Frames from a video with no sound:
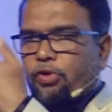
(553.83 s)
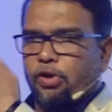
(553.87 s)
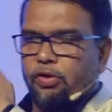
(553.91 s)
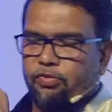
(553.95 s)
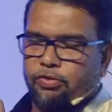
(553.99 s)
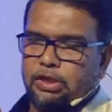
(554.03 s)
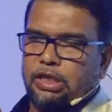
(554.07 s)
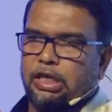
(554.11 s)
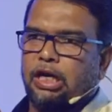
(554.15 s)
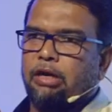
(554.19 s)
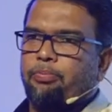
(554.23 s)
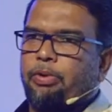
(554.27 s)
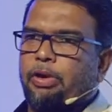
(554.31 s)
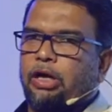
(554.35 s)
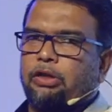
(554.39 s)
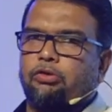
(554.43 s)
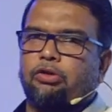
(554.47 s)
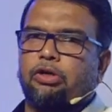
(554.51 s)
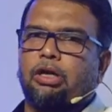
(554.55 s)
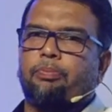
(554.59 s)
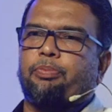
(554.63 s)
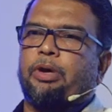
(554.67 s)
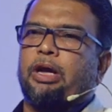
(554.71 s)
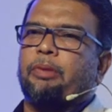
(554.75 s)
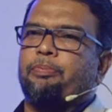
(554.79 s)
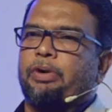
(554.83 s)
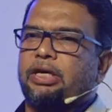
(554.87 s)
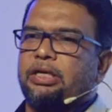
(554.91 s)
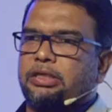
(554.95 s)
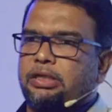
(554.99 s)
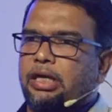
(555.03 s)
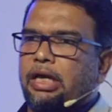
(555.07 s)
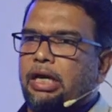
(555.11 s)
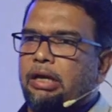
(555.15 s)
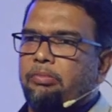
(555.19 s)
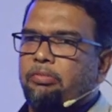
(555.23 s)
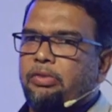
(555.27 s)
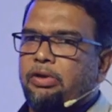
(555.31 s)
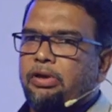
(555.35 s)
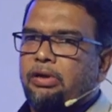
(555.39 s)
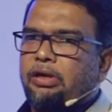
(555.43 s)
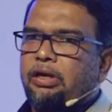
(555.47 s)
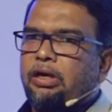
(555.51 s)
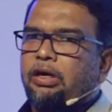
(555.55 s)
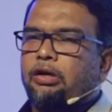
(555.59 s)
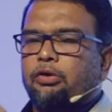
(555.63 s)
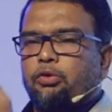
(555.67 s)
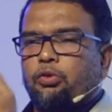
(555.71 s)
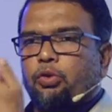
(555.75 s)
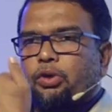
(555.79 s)
send back to the paper stream
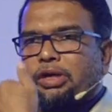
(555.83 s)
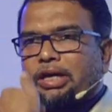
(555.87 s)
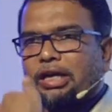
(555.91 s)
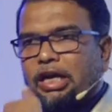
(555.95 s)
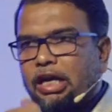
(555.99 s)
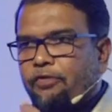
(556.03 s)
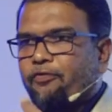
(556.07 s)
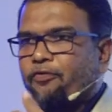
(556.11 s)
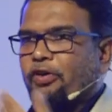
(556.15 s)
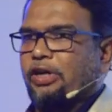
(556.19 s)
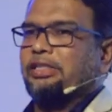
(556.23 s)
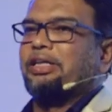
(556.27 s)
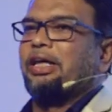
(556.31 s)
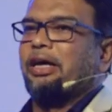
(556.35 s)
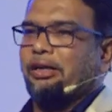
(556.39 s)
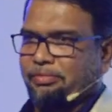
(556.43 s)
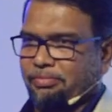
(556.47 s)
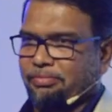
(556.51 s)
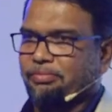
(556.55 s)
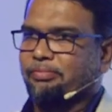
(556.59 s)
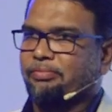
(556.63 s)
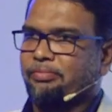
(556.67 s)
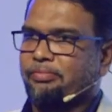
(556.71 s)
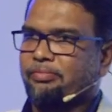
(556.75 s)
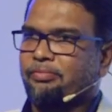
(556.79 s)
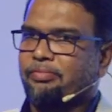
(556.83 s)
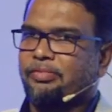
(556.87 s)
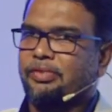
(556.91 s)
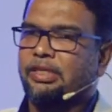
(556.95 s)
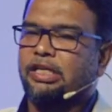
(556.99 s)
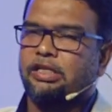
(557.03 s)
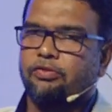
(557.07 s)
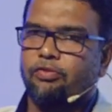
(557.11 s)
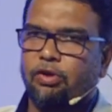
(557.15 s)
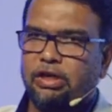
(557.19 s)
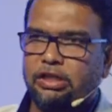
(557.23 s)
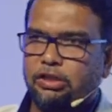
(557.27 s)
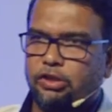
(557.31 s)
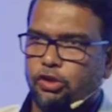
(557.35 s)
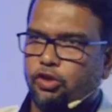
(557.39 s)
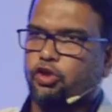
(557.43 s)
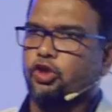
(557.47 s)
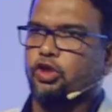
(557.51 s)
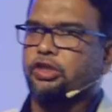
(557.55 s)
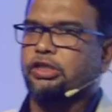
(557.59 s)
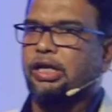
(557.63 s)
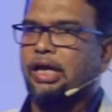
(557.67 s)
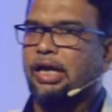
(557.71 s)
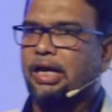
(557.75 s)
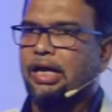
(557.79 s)
to treat further. This was the
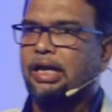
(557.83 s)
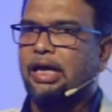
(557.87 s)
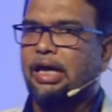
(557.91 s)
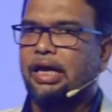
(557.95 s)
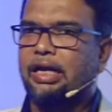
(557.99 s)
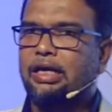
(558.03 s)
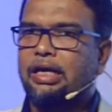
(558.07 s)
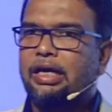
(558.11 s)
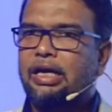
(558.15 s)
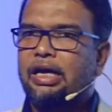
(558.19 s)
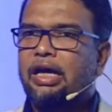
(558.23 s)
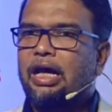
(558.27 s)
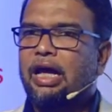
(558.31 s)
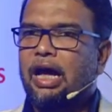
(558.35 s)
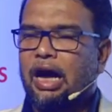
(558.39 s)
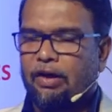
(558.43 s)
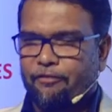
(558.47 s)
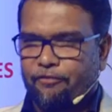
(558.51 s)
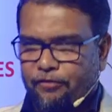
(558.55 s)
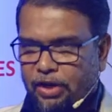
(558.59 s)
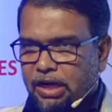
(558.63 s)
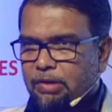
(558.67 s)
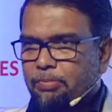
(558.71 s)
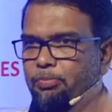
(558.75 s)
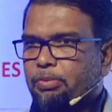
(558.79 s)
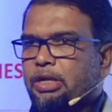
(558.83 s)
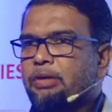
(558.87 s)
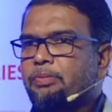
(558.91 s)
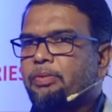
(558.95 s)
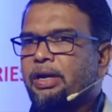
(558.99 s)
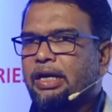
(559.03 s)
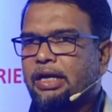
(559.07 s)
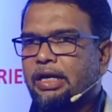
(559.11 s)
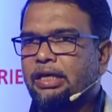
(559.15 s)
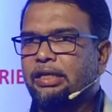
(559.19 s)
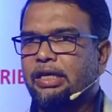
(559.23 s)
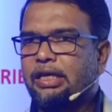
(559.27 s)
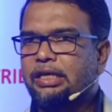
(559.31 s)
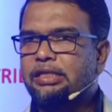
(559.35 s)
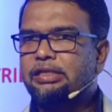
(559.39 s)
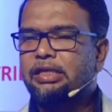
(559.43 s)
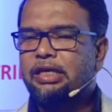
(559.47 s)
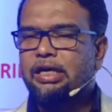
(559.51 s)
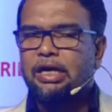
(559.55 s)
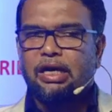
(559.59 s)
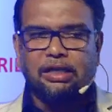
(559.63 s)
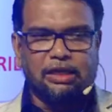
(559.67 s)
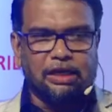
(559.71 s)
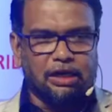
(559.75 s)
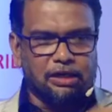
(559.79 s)
situation earlier. After implementing this,
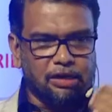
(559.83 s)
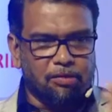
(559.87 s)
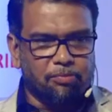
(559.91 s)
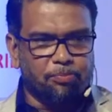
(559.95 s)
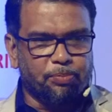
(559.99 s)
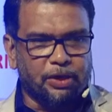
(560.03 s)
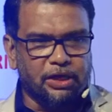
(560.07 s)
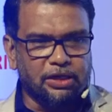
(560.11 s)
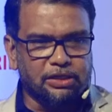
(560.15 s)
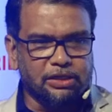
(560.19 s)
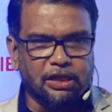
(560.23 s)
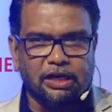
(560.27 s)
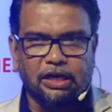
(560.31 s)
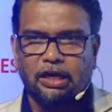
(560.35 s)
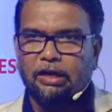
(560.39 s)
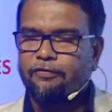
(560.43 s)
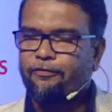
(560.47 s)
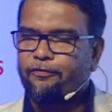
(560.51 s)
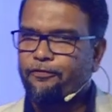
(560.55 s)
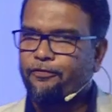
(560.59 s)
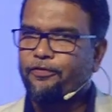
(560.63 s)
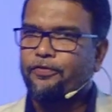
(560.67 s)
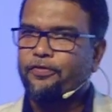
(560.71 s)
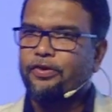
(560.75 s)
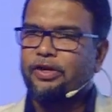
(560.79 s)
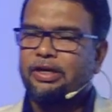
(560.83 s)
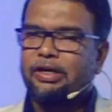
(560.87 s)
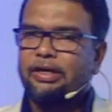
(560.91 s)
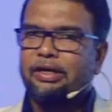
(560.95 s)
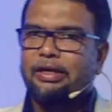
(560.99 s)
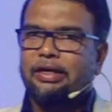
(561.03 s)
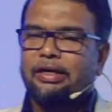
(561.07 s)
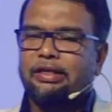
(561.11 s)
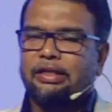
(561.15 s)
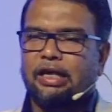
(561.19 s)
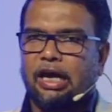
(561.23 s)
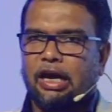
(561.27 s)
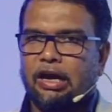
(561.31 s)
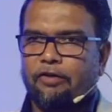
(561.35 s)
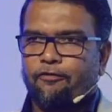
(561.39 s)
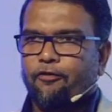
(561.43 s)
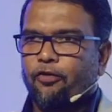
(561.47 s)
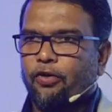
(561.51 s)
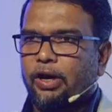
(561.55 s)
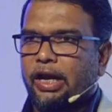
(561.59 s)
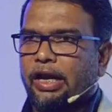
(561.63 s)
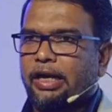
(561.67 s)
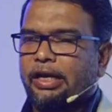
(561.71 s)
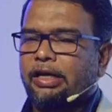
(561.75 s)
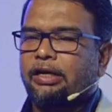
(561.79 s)
the temperature of the
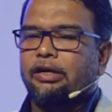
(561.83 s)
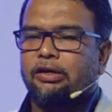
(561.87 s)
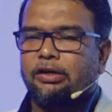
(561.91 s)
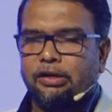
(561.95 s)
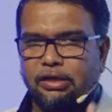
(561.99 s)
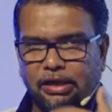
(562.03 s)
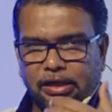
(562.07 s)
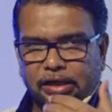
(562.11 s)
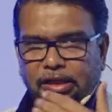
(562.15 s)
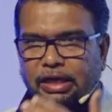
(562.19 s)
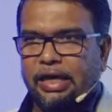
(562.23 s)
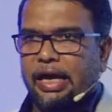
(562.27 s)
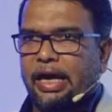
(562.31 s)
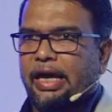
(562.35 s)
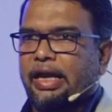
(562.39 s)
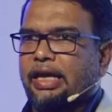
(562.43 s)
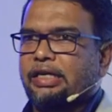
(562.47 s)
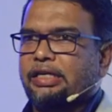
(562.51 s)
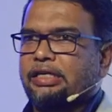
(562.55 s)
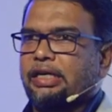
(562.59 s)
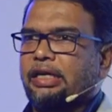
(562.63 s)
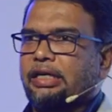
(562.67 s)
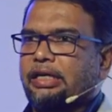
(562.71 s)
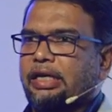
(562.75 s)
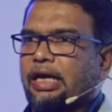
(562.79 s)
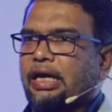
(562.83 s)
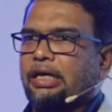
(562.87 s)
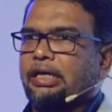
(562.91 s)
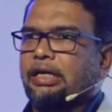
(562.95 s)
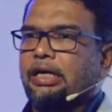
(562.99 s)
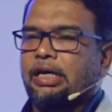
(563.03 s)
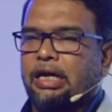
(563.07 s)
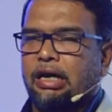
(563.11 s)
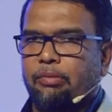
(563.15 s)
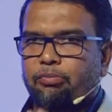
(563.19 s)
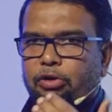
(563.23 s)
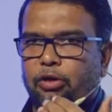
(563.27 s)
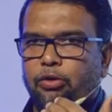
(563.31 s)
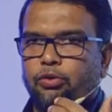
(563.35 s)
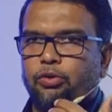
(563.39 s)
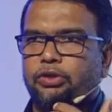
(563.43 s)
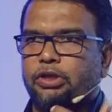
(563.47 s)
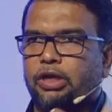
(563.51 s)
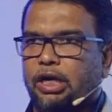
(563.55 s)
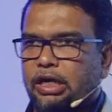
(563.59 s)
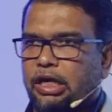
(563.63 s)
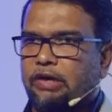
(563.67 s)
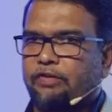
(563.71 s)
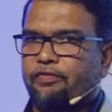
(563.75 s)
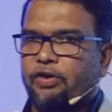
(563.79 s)
effluent in the aeration tank come down to
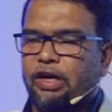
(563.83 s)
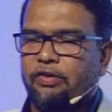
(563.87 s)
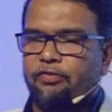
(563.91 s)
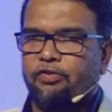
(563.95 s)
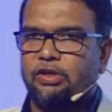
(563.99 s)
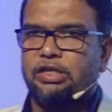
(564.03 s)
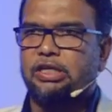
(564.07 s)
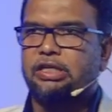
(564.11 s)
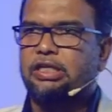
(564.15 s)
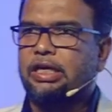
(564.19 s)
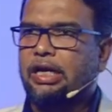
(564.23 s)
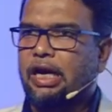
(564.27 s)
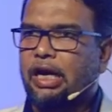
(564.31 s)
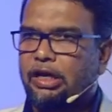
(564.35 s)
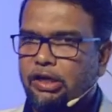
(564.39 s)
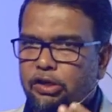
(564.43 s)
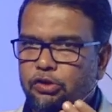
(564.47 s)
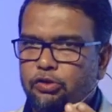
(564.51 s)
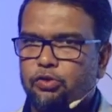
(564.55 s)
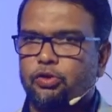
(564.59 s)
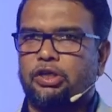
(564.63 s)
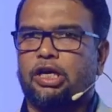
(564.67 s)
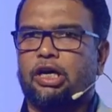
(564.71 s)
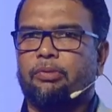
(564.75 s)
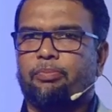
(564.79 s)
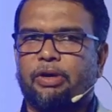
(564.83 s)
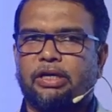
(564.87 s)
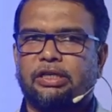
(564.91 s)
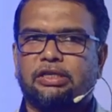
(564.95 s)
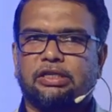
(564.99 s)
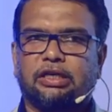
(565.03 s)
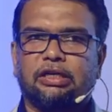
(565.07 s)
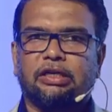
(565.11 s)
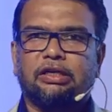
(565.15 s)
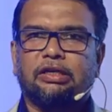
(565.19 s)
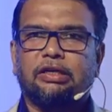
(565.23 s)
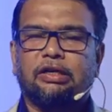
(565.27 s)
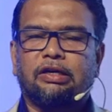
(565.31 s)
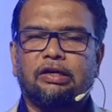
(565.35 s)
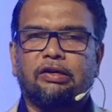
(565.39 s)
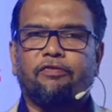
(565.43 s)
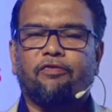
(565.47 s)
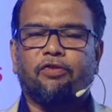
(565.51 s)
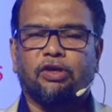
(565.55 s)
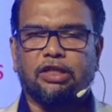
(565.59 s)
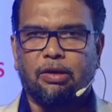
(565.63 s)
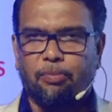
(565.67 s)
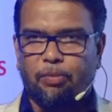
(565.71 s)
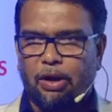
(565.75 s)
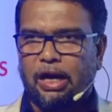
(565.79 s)
35, which is a conducive temperature for
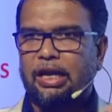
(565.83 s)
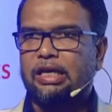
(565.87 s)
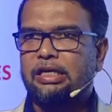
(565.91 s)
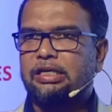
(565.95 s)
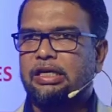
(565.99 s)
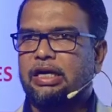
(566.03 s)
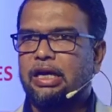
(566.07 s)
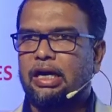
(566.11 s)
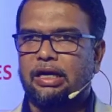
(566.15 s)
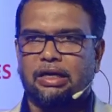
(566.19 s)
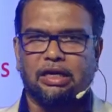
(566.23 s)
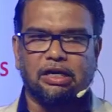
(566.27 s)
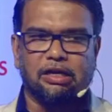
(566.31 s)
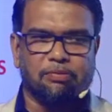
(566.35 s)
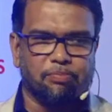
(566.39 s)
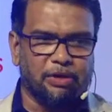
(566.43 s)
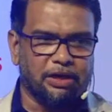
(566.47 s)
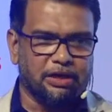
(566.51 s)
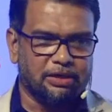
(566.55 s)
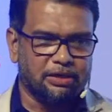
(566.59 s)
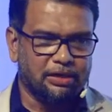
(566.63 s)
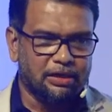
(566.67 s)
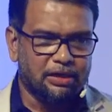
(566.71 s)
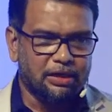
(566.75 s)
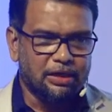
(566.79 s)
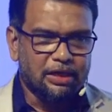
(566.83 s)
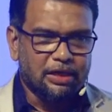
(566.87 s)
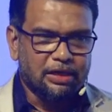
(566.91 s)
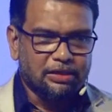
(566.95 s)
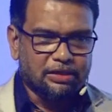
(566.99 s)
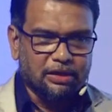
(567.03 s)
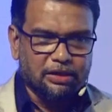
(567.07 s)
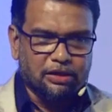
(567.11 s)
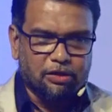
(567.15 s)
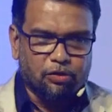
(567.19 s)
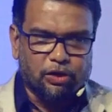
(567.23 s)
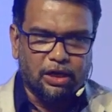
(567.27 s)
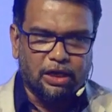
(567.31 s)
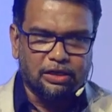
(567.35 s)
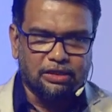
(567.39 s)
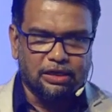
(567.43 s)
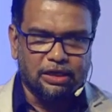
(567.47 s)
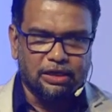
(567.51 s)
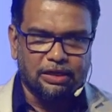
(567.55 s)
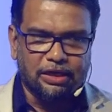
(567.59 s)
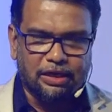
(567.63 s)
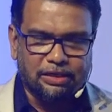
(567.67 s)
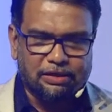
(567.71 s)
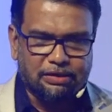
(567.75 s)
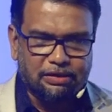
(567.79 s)
the biological treatment. So you can see
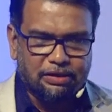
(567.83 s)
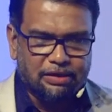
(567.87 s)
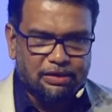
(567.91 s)
that